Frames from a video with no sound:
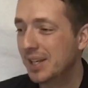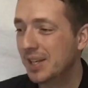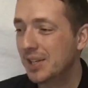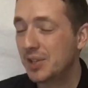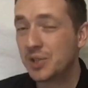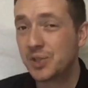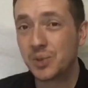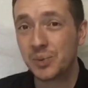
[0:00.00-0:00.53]

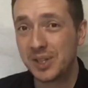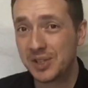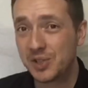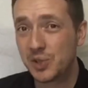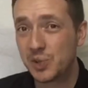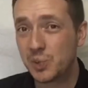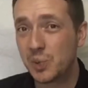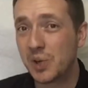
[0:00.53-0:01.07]
So this
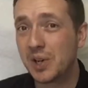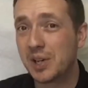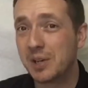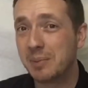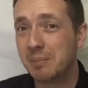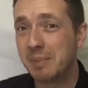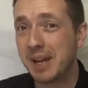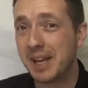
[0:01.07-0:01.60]
is where
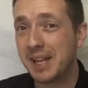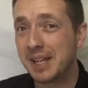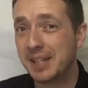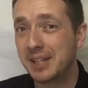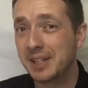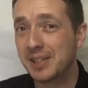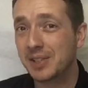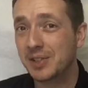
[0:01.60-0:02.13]
my
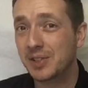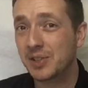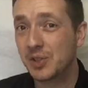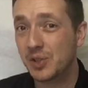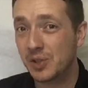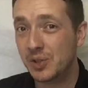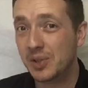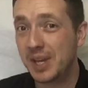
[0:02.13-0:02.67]

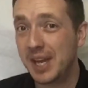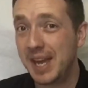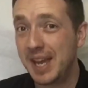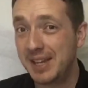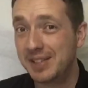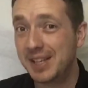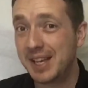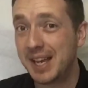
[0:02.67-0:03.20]
new
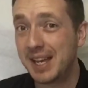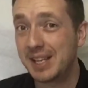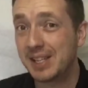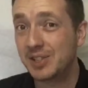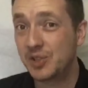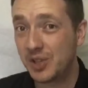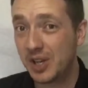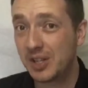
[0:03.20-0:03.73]
ATA
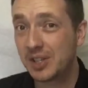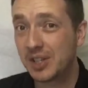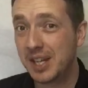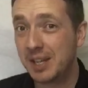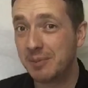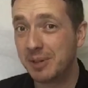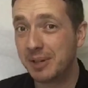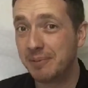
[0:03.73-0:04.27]
stock
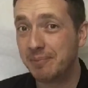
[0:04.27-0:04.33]
came in,